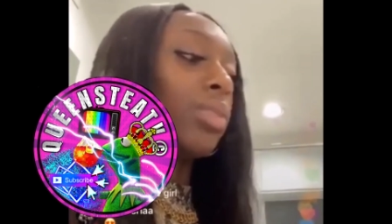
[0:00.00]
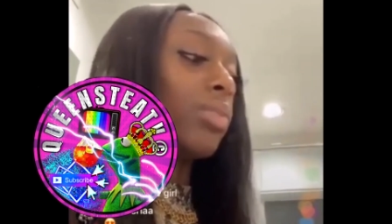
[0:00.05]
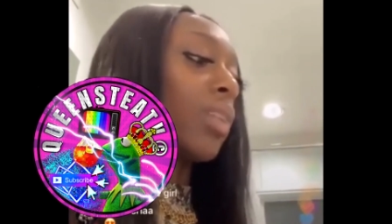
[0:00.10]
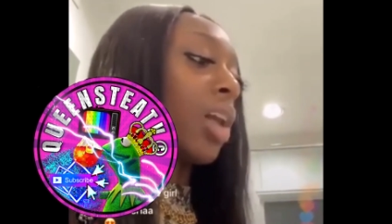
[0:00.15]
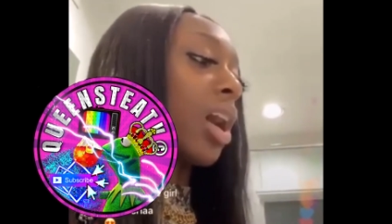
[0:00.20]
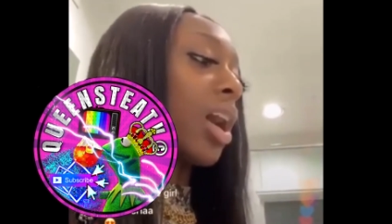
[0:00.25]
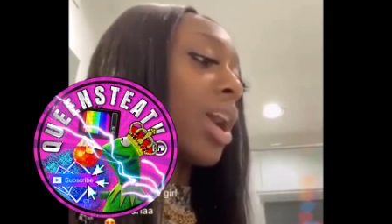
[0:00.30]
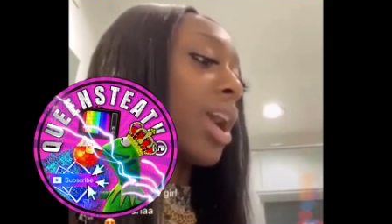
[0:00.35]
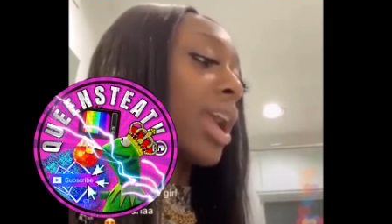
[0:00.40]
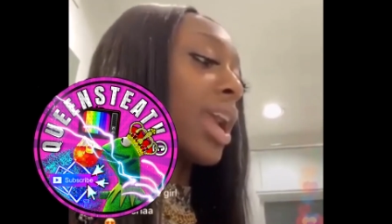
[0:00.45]

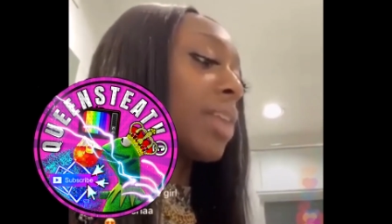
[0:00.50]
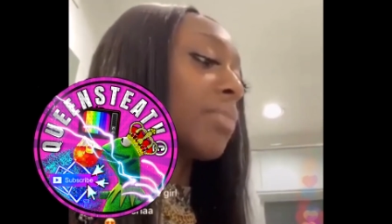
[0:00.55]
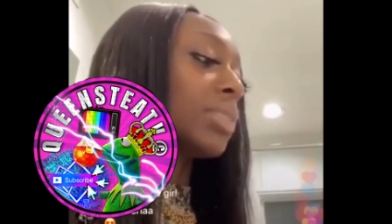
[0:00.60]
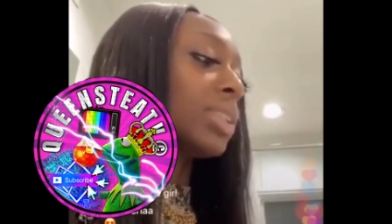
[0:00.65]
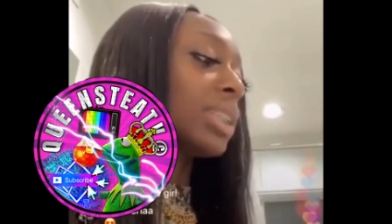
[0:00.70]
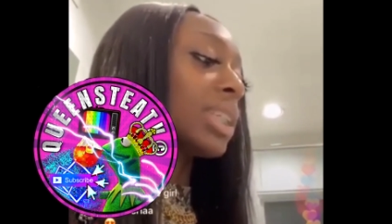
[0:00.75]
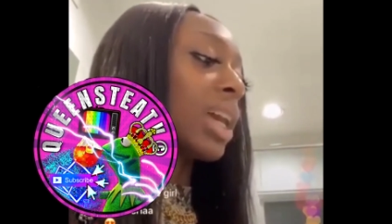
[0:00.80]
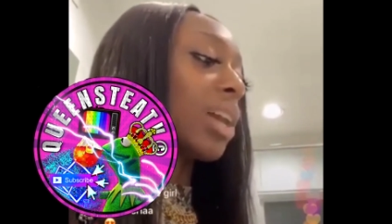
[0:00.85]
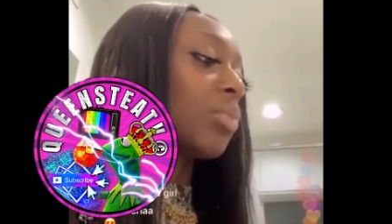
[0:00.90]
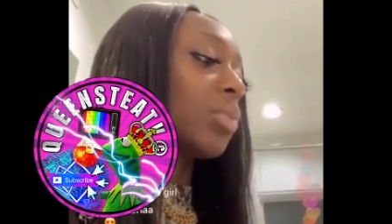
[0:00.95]
If
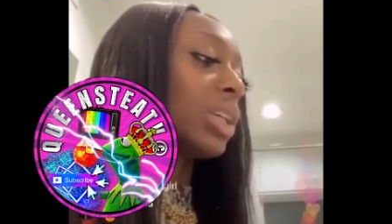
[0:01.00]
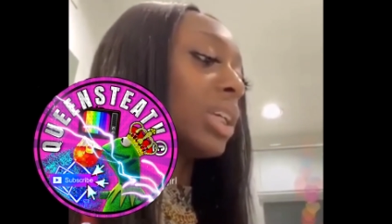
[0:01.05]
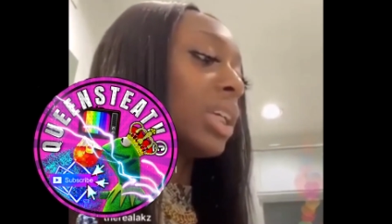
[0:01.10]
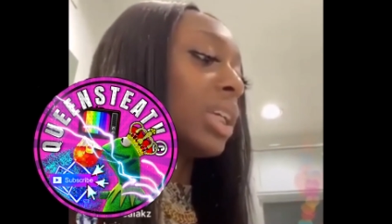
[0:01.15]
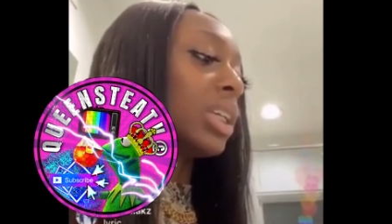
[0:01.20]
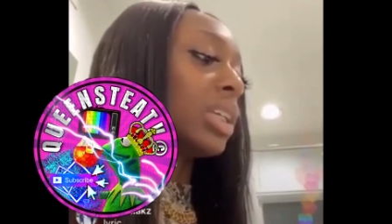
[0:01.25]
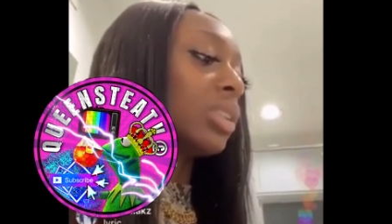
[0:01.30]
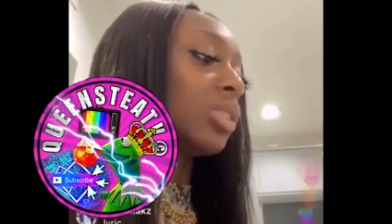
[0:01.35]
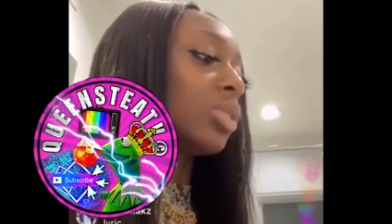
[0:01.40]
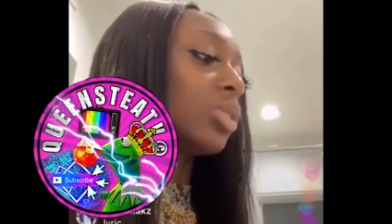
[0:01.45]
every time we
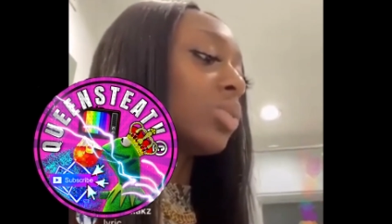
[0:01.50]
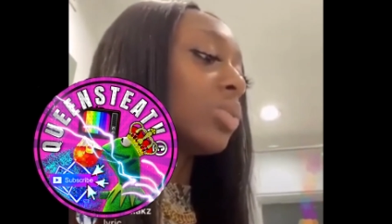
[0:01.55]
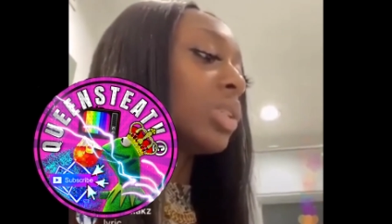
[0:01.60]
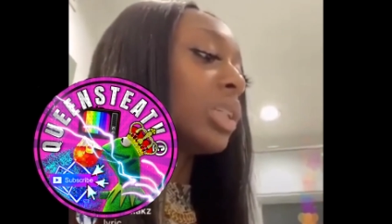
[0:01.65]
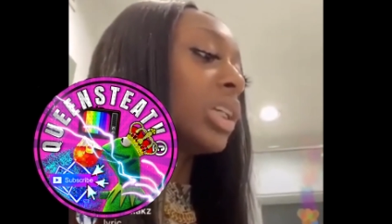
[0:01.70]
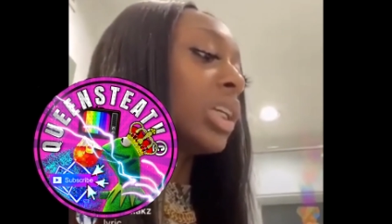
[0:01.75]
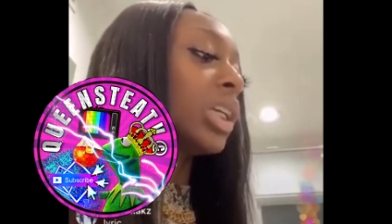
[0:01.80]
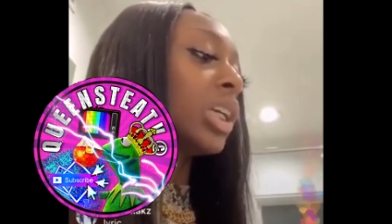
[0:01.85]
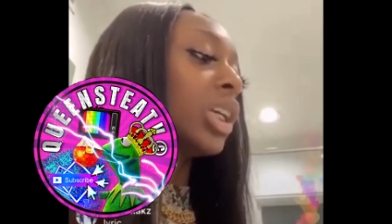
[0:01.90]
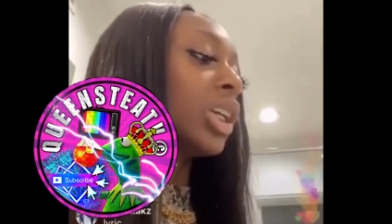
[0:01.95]
get into
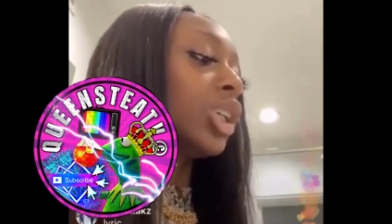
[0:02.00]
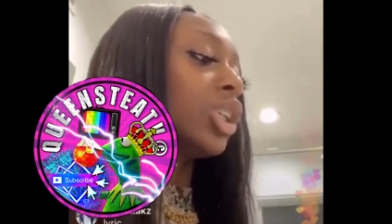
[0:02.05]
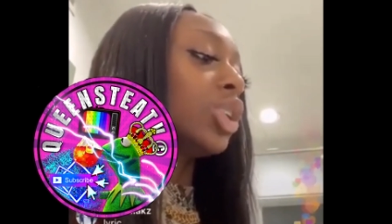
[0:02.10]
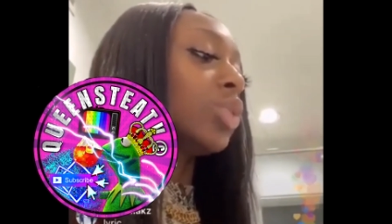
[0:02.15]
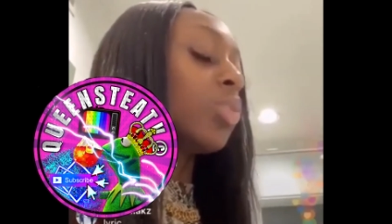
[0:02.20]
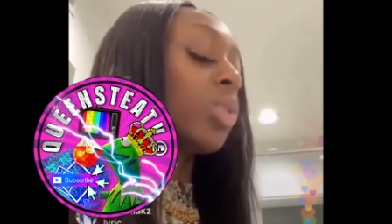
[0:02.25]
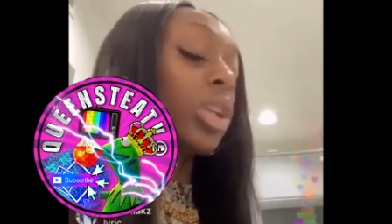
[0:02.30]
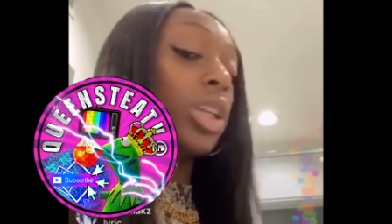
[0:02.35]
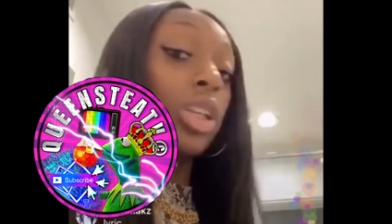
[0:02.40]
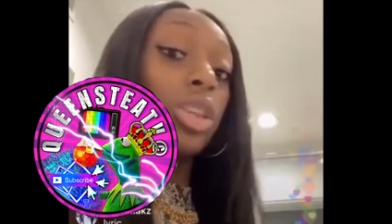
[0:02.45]
it,
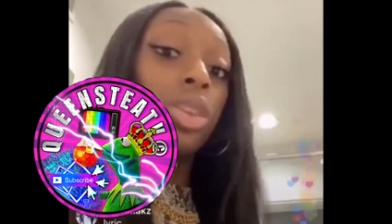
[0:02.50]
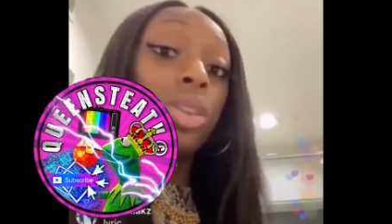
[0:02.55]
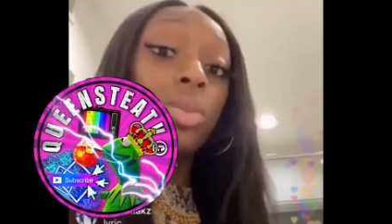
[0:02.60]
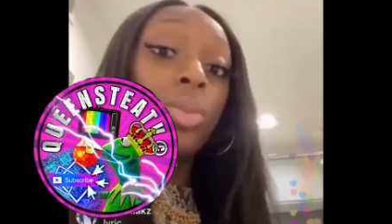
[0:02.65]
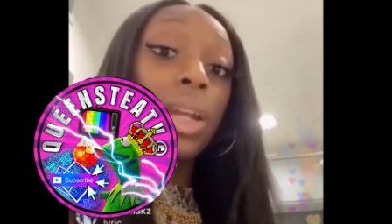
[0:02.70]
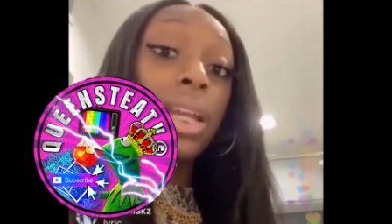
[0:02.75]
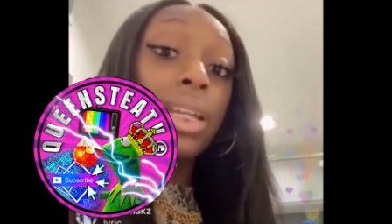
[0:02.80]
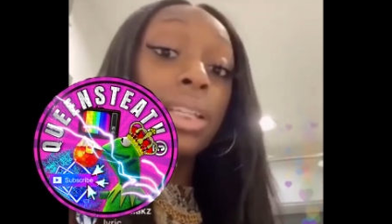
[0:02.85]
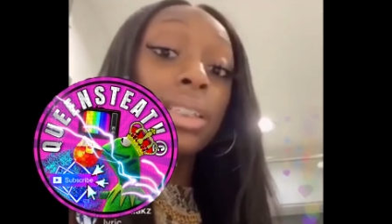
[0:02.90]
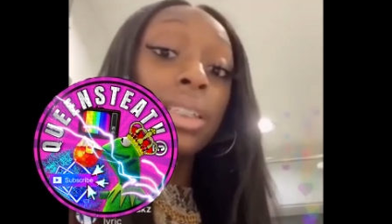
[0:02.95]
you want to
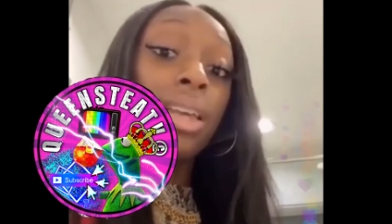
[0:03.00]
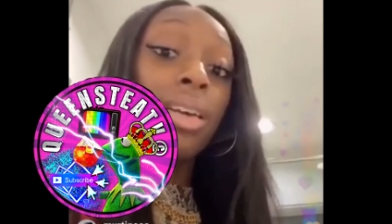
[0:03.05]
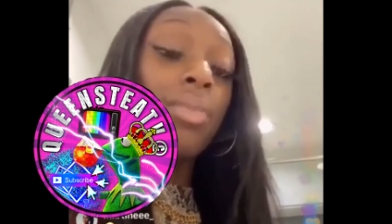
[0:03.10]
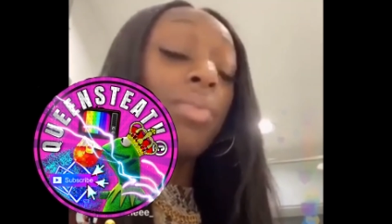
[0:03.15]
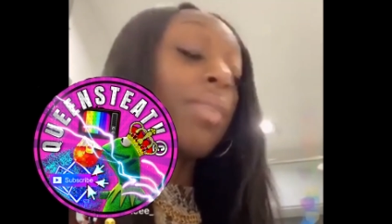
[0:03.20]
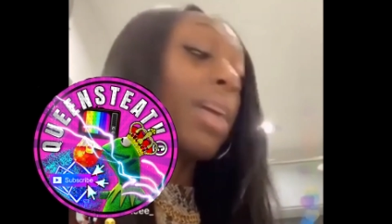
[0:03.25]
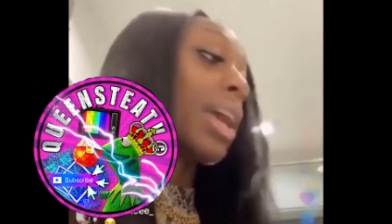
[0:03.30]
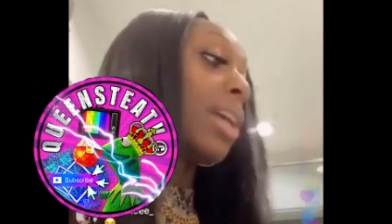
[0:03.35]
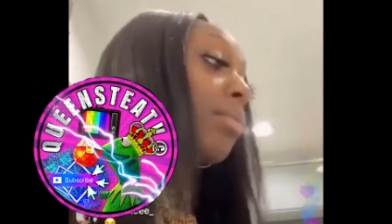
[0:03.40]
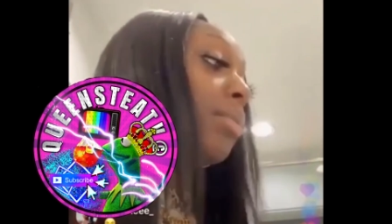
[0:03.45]
threaten to
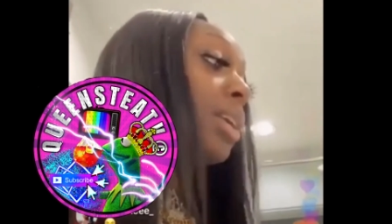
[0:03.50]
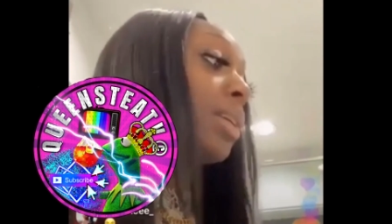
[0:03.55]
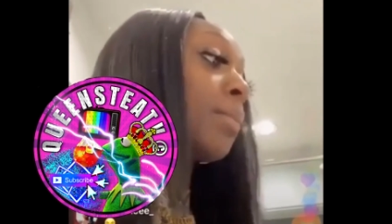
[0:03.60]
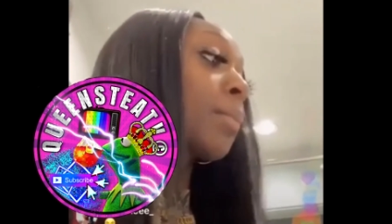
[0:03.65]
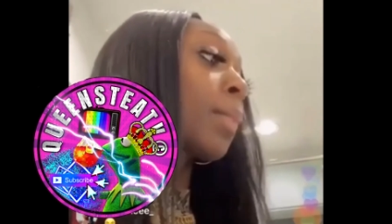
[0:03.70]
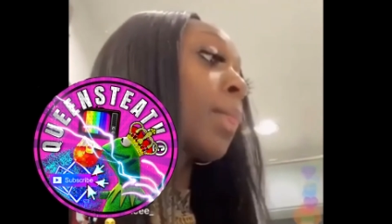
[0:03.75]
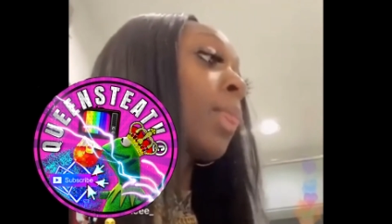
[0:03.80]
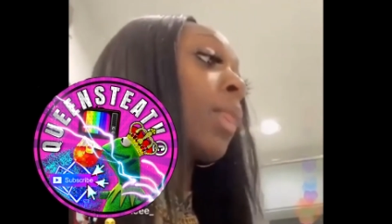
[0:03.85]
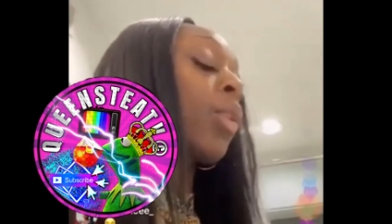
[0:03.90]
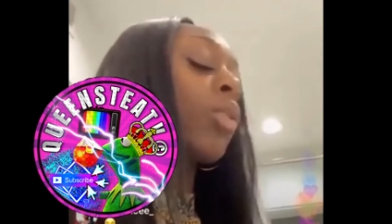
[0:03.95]
fight
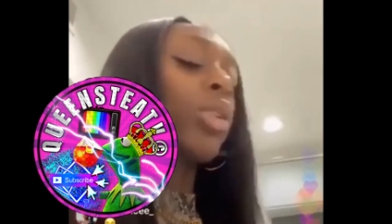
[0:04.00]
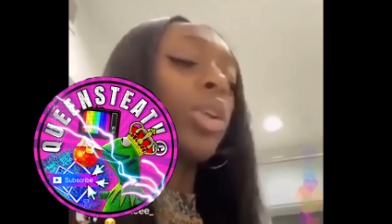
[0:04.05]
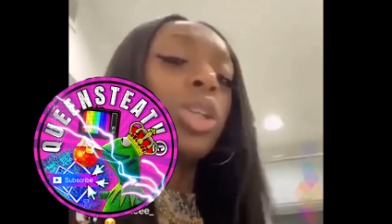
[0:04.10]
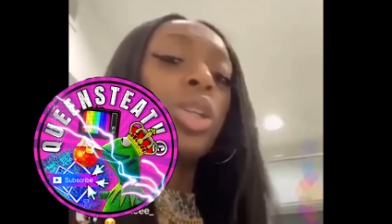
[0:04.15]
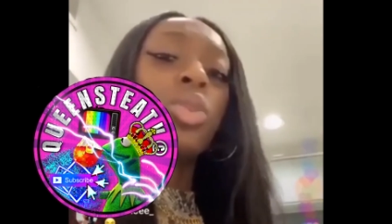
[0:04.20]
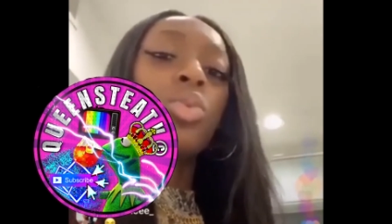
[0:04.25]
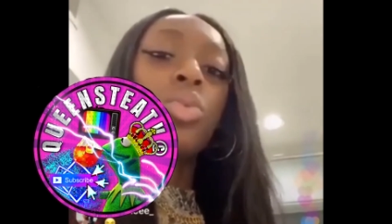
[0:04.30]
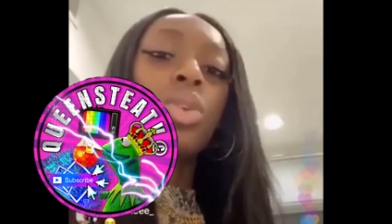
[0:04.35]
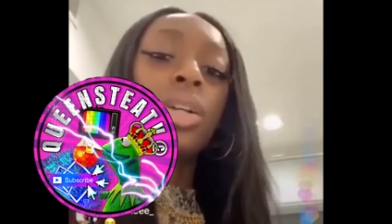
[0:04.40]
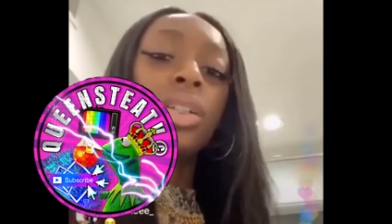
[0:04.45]
me or
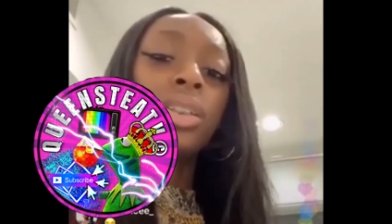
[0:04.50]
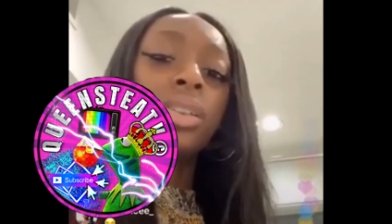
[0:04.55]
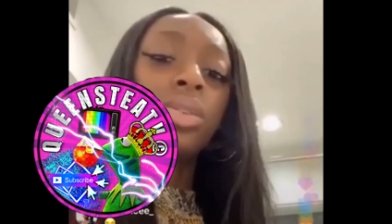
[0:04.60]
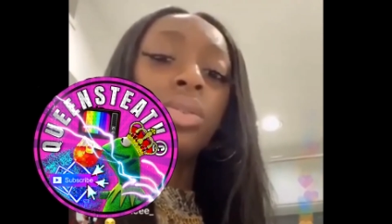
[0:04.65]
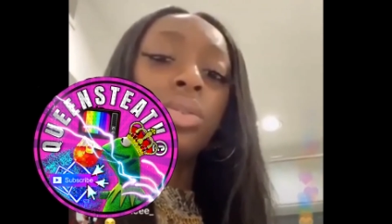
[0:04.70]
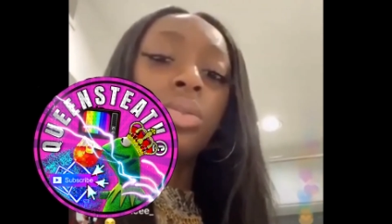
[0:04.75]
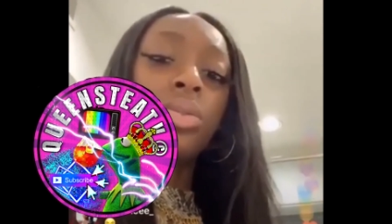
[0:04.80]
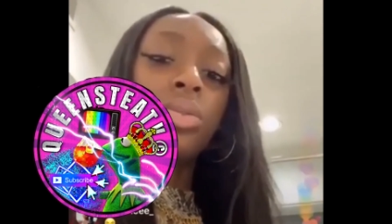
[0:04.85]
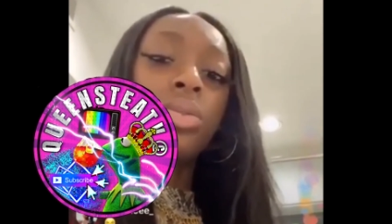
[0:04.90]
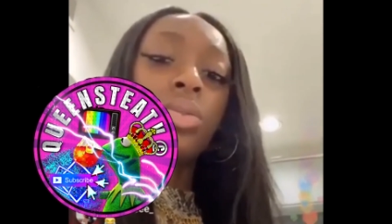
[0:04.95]
you want
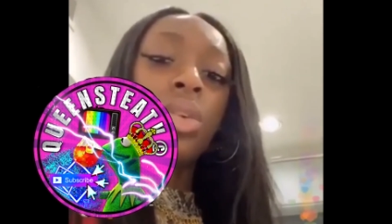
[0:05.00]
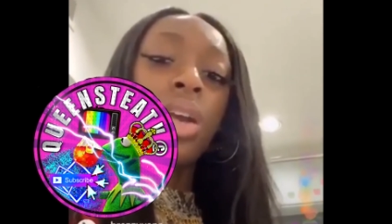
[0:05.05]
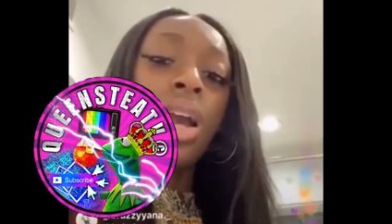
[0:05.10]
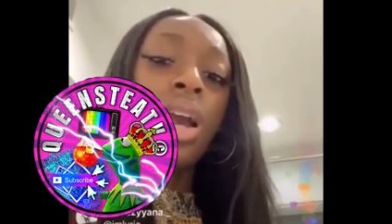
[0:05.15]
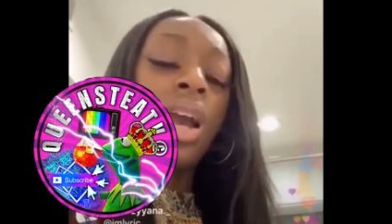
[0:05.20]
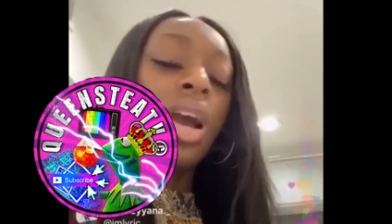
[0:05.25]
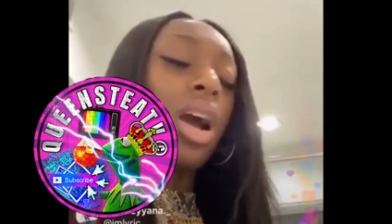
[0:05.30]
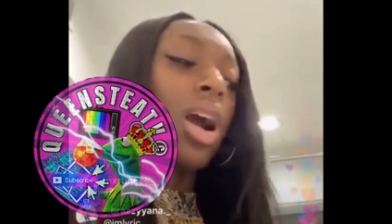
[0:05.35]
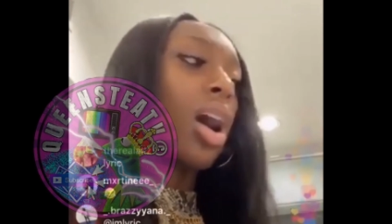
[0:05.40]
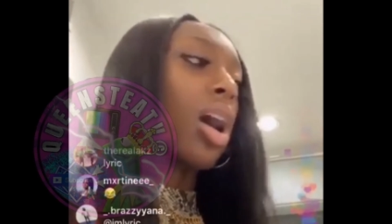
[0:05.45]
to
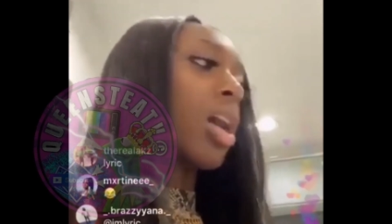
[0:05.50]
